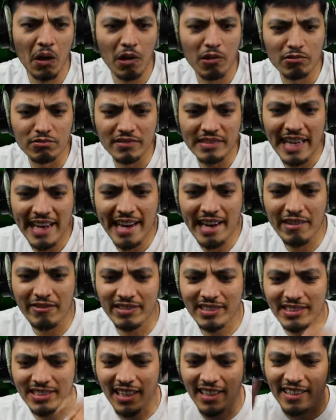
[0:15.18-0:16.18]
Oh
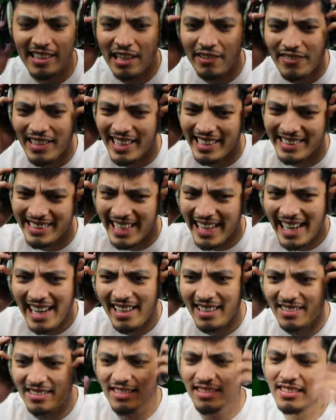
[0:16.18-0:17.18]
damn, we started off like
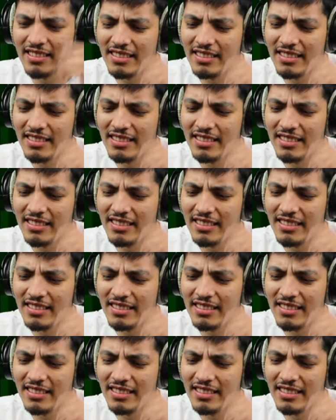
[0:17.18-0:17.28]
that?